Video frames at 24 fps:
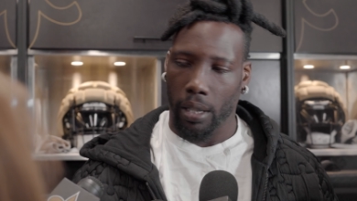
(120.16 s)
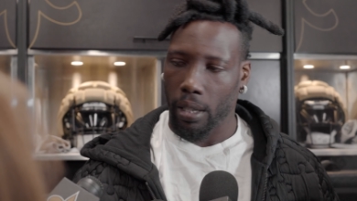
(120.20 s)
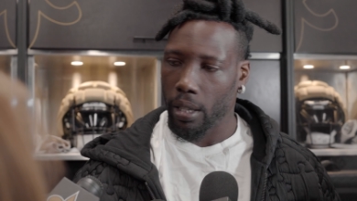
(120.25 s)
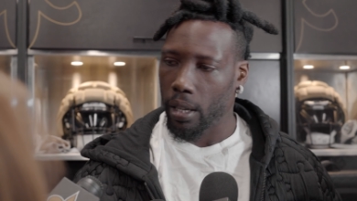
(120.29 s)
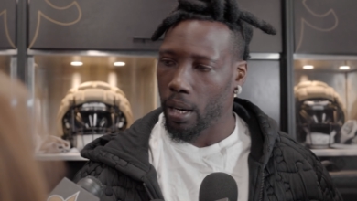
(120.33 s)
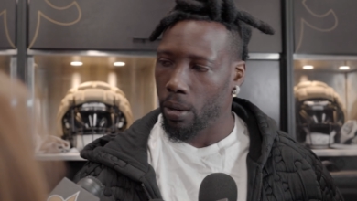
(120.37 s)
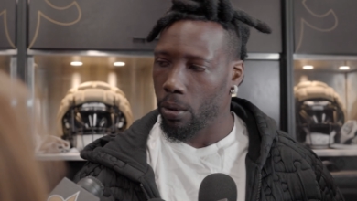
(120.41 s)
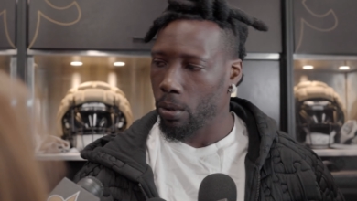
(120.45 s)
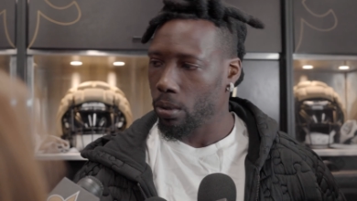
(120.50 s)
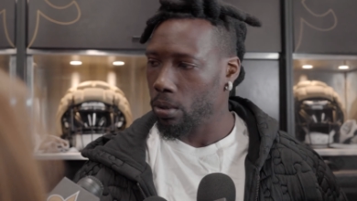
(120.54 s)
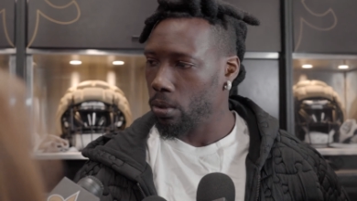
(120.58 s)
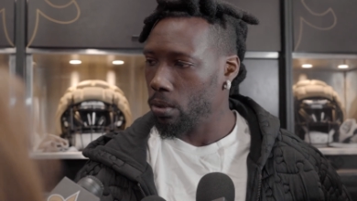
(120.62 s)
and
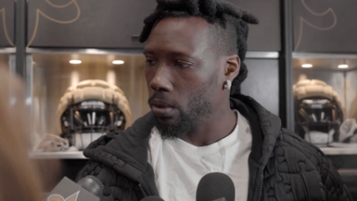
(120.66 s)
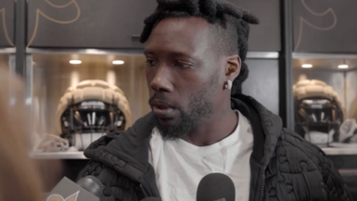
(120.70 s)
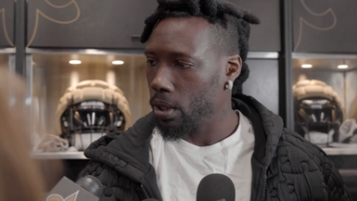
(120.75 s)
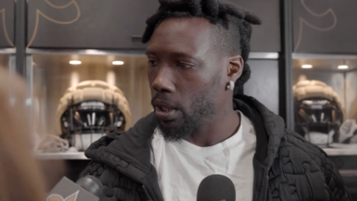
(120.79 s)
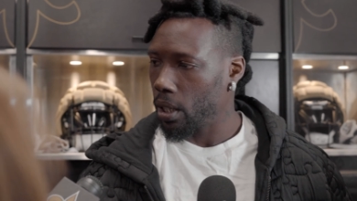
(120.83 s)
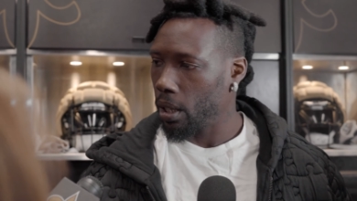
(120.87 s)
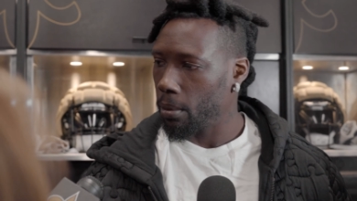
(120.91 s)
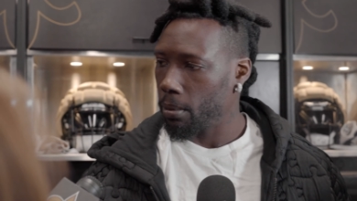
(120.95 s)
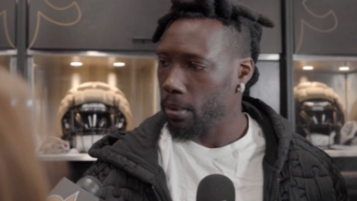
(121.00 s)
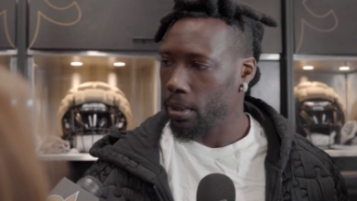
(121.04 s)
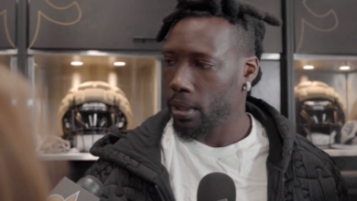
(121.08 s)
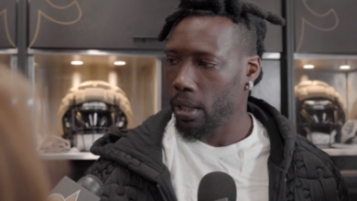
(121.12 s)
I won't do the
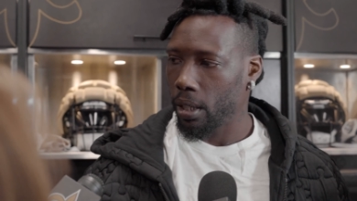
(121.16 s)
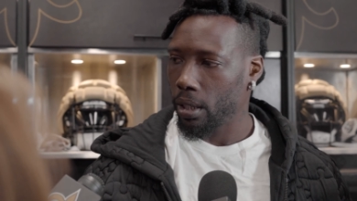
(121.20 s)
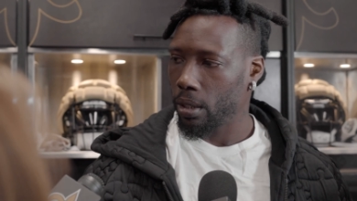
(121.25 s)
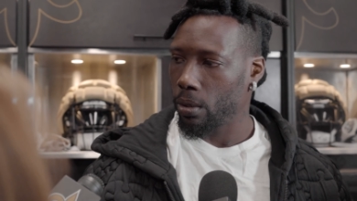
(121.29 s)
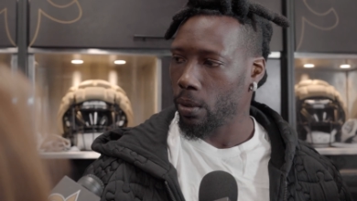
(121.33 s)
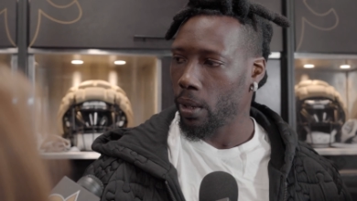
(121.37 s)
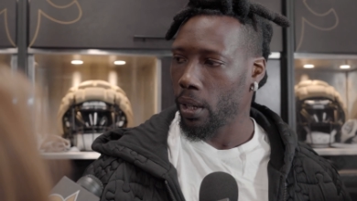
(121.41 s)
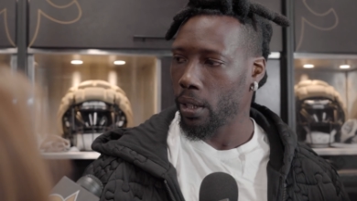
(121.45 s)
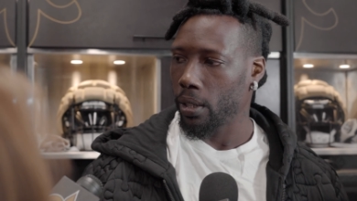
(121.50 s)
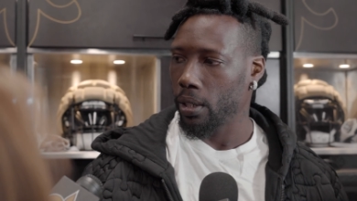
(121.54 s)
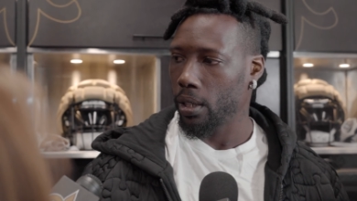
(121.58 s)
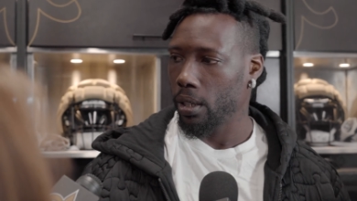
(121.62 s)
same mistake
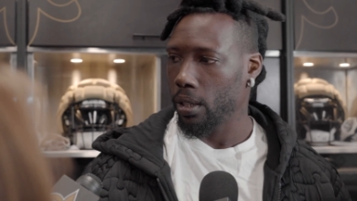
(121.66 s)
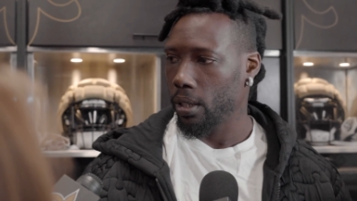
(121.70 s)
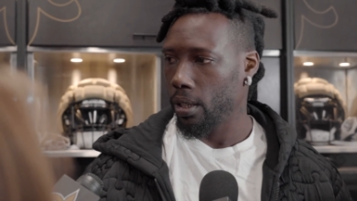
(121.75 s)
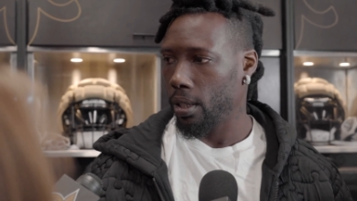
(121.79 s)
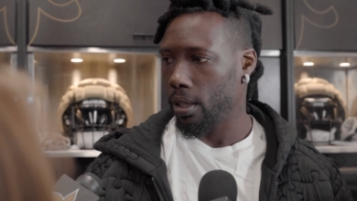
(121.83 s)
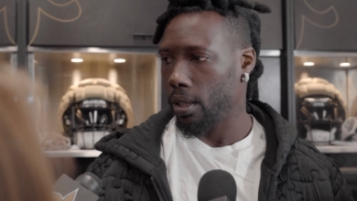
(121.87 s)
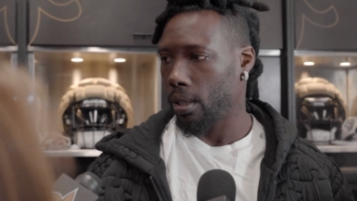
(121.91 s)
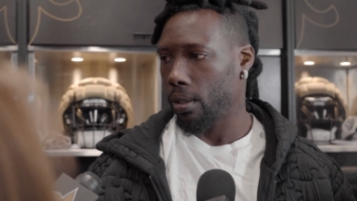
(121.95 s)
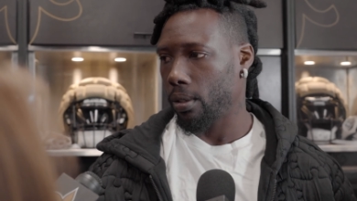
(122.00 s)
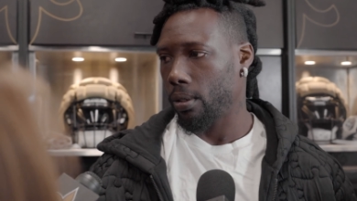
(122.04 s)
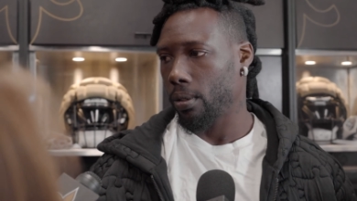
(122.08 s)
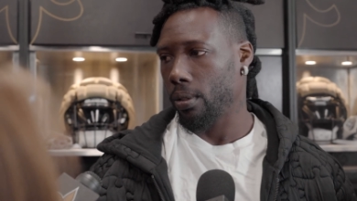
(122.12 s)
twice.
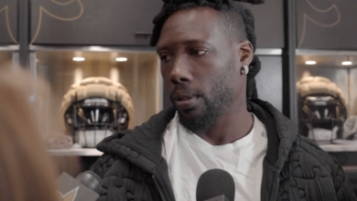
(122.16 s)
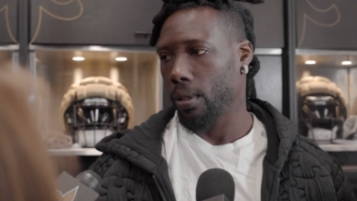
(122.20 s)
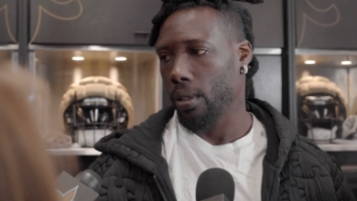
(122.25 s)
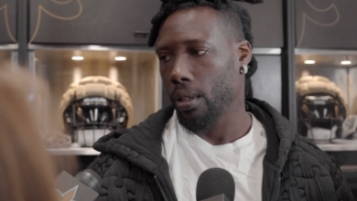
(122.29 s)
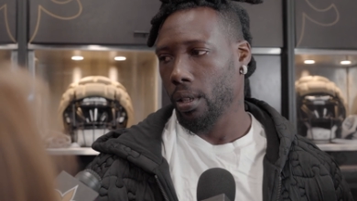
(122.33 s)
So